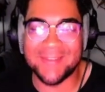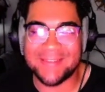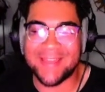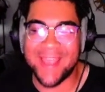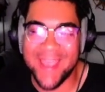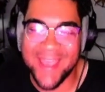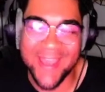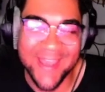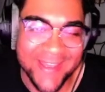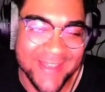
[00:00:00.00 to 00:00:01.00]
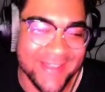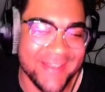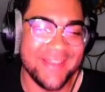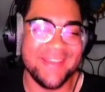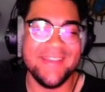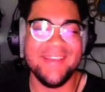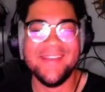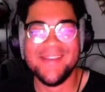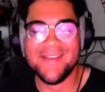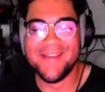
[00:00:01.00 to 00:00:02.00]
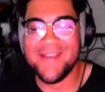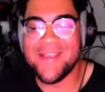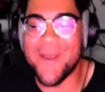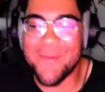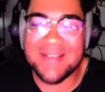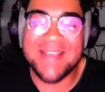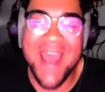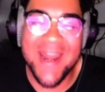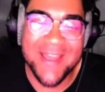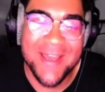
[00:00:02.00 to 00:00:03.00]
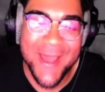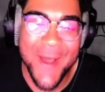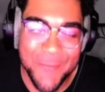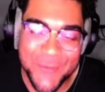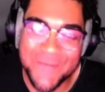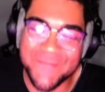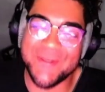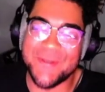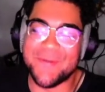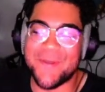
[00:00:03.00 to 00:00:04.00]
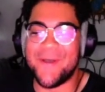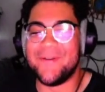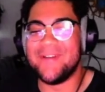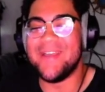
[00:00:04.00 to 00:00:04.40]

Dang! Yo, my Janet can come through for you, bro.